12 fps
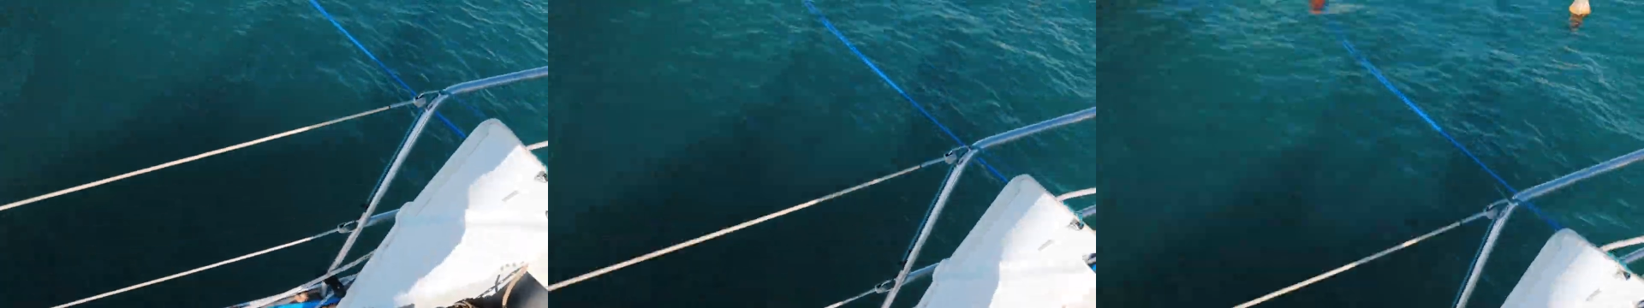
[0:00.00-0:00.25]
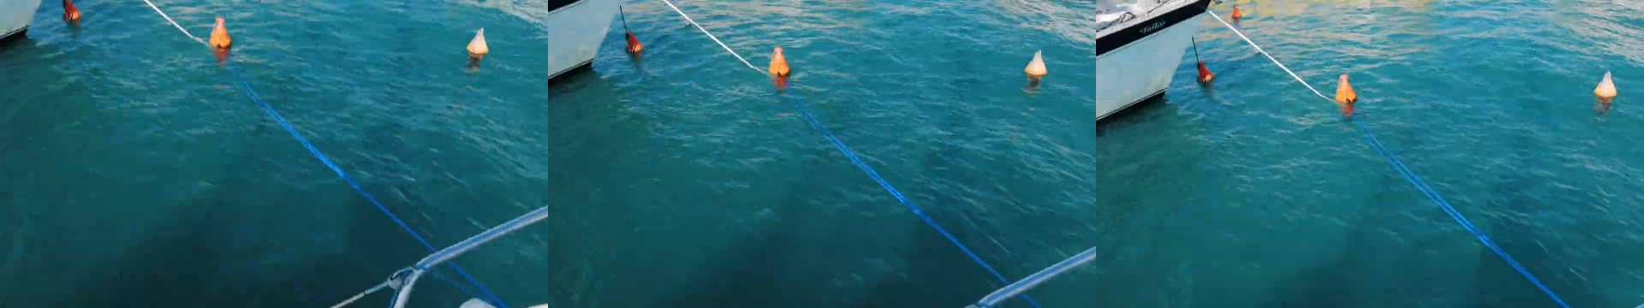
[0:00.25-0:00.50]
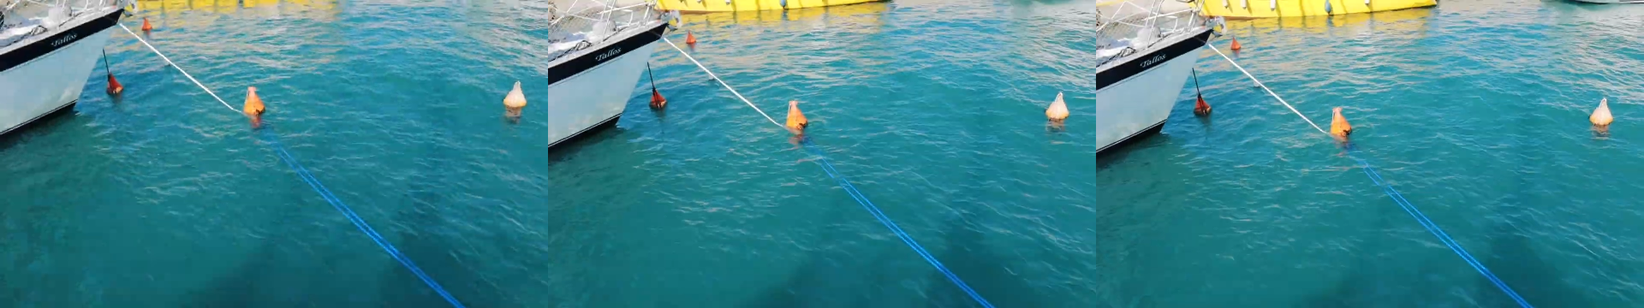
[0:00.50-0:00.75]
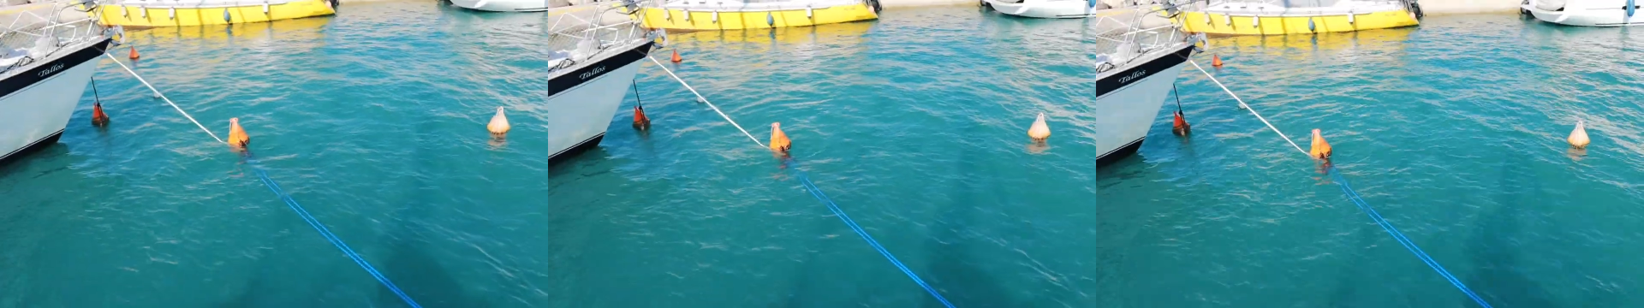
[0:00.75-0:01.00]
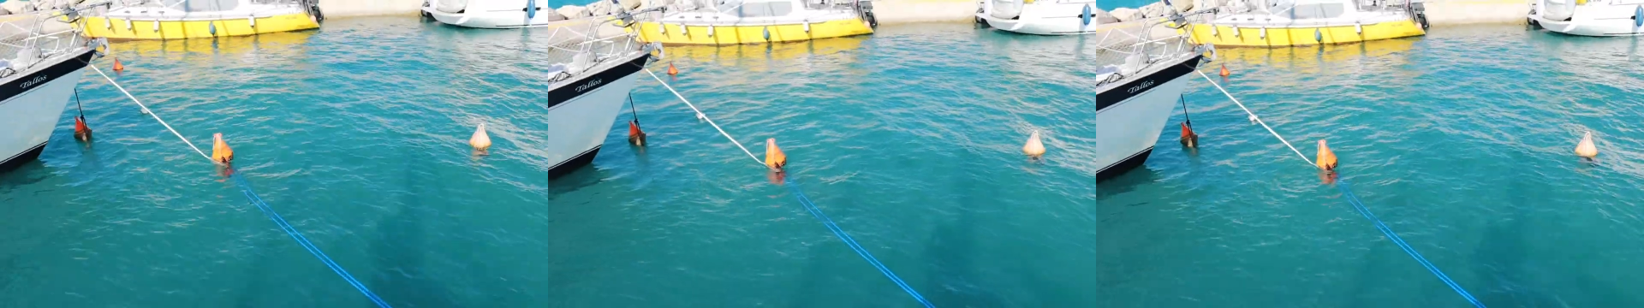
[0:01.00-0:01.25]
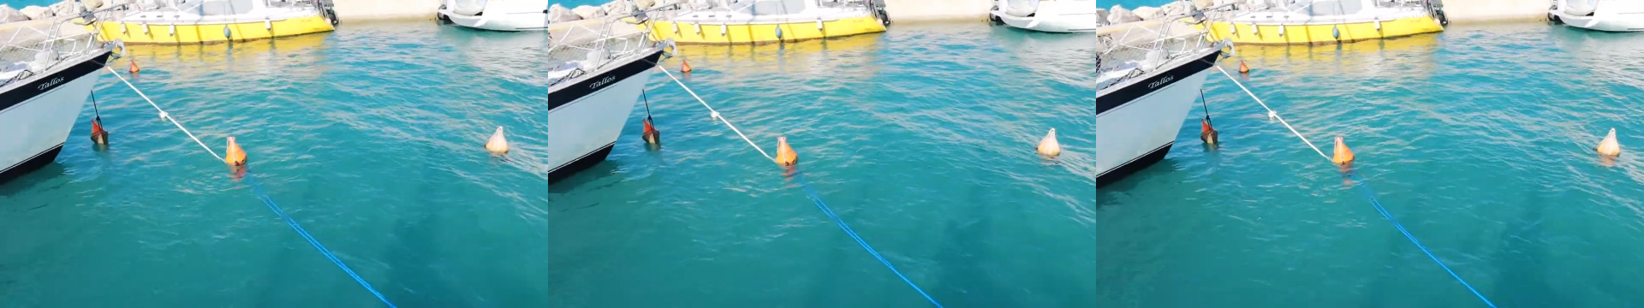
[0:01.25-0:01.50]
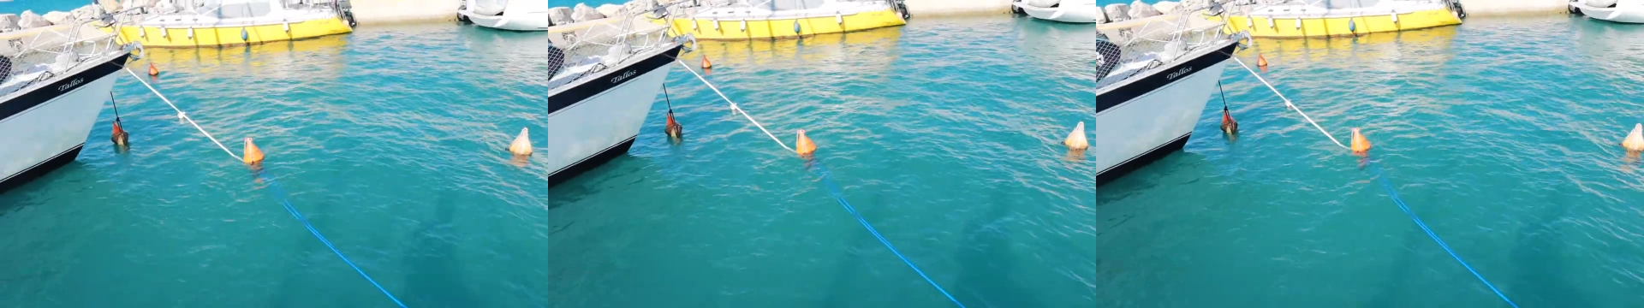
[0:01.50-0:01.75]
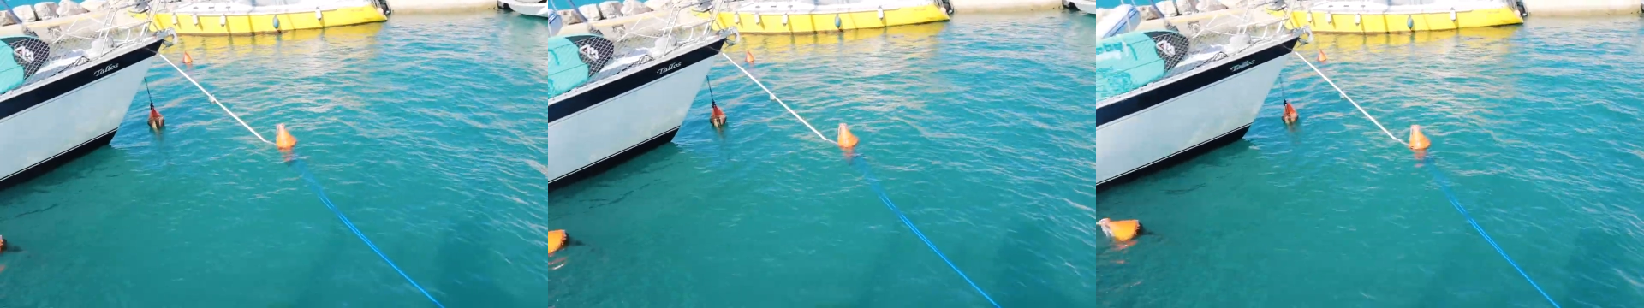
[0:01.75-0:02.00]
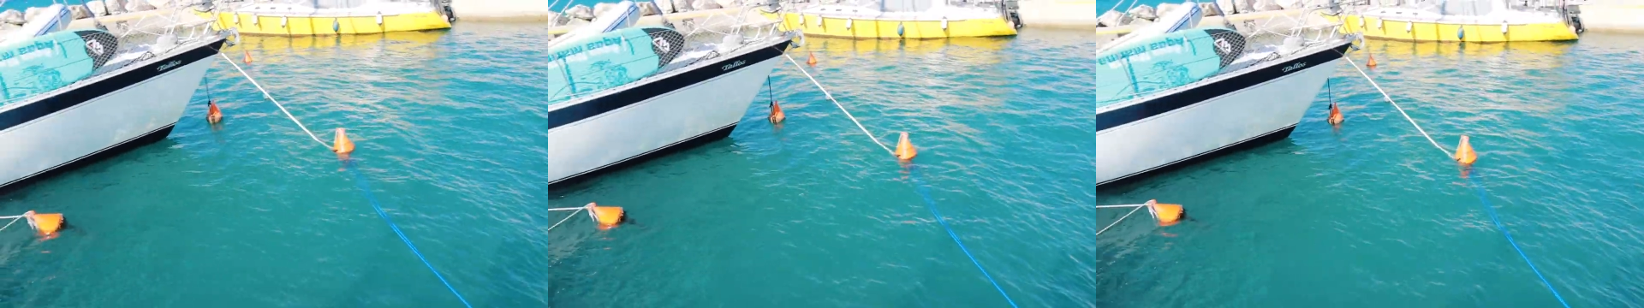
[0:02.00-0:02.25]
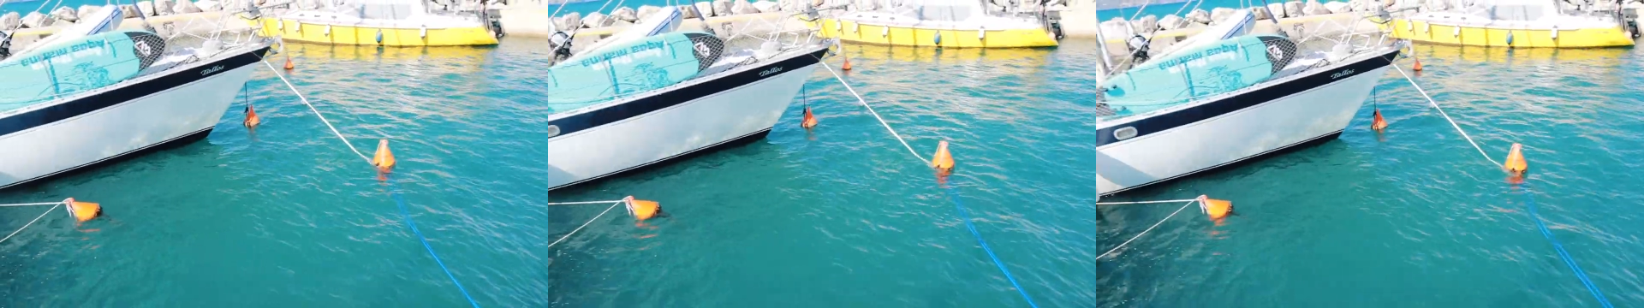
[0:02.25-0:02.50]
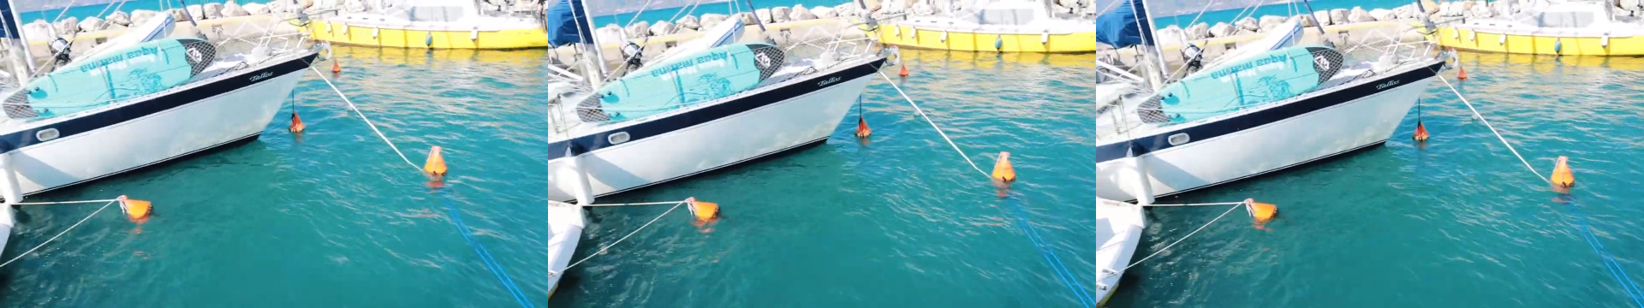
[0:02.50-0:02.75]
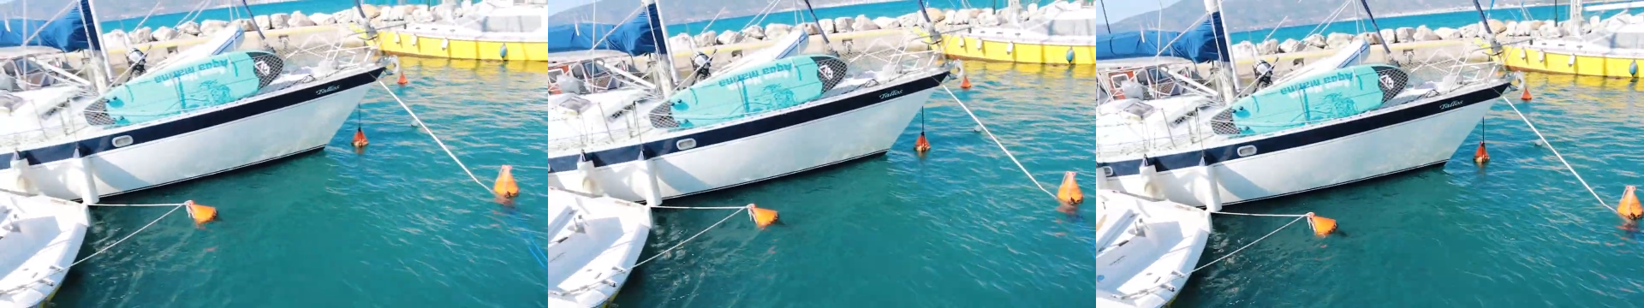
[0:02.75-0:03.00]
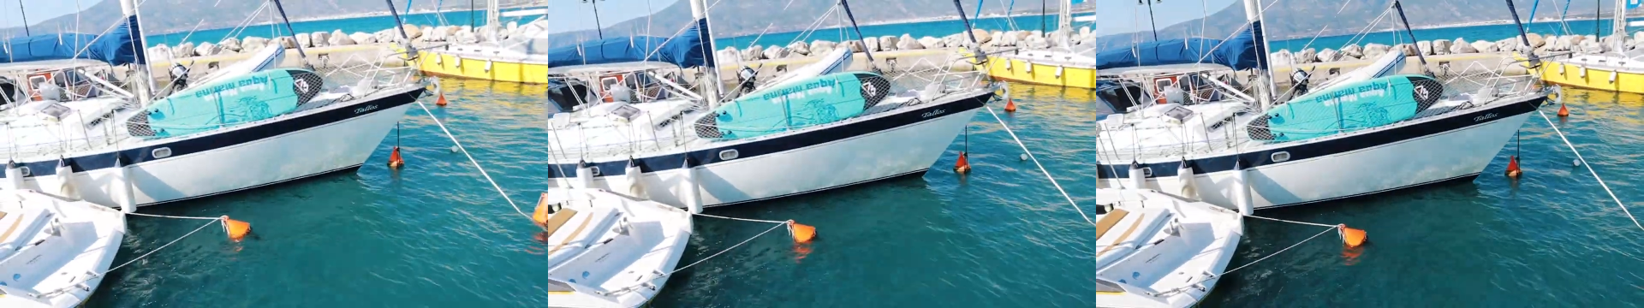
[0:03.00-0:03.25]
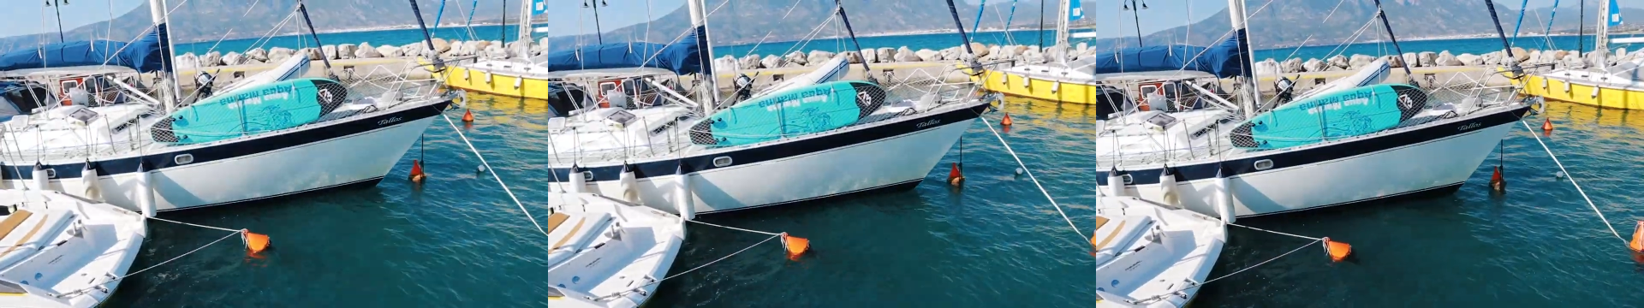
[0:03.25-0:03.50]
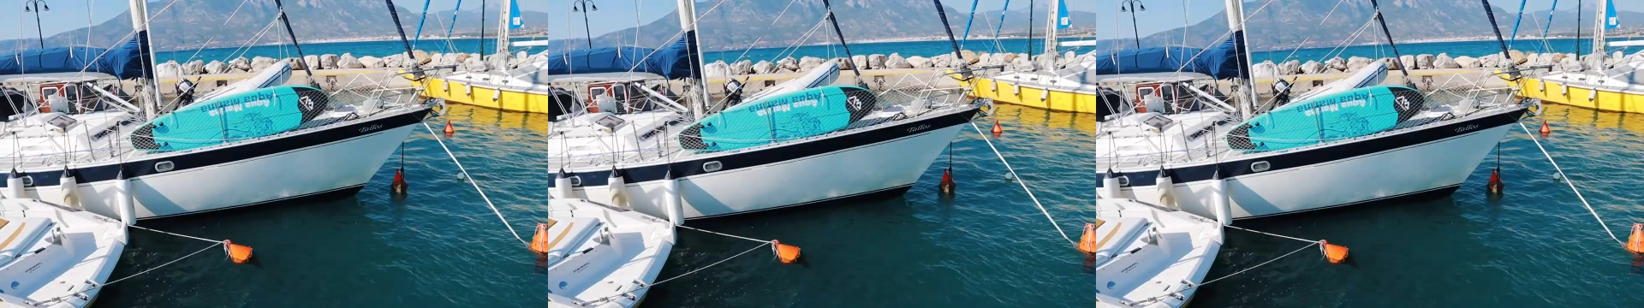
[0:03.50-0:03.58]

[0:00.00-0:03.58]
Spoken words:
No face is visible, so there are no lips to read.